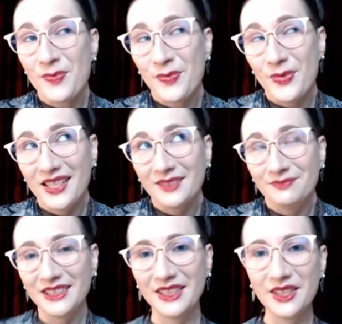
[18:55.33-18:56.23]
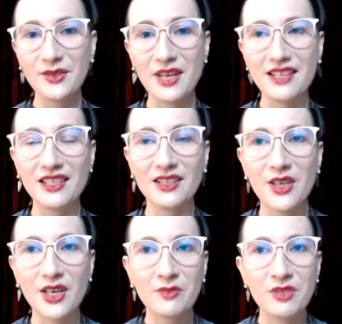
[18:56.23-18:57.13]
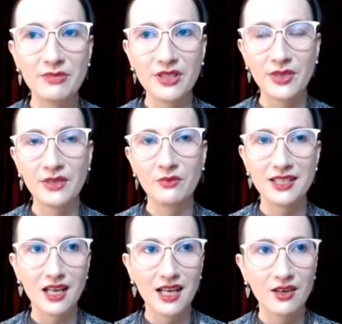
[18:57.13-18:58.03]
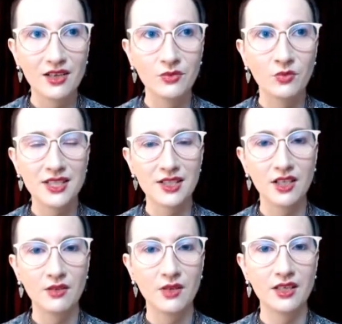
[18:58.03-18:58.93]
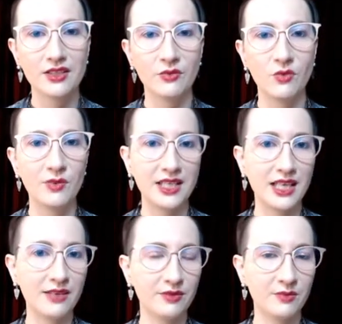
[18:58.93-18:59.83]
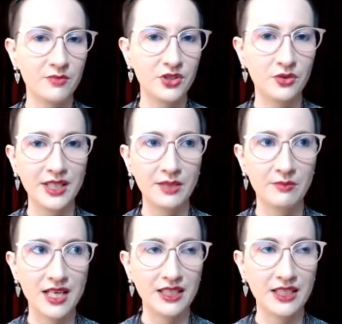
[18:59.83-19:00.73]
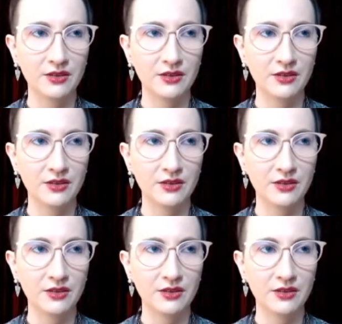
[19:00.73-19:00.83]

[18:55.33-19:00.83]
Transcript: Well, you know, I think the argument between what's high art and what's low art and what we get from doing, making, or